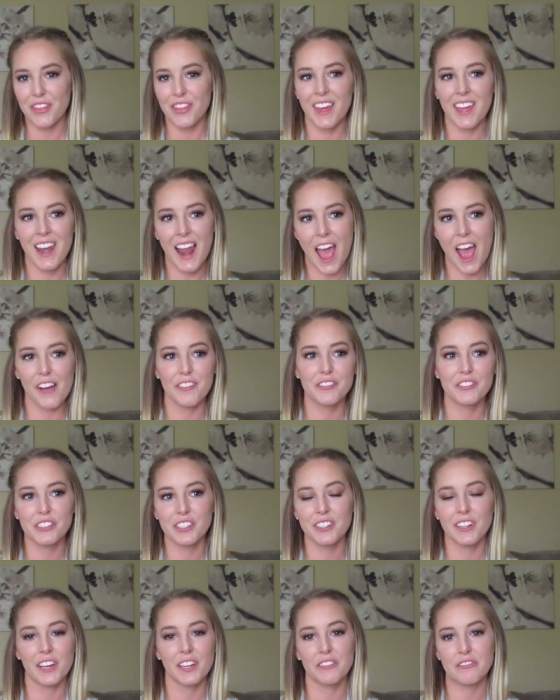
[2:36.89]
Then
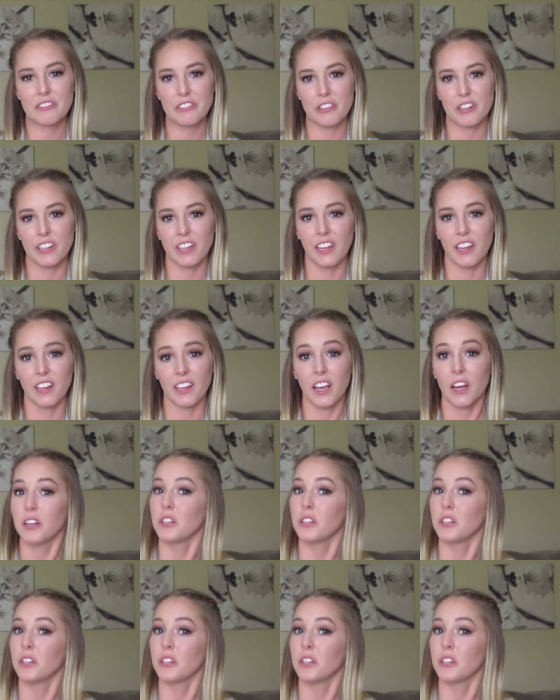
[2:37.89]
after a night of drinking,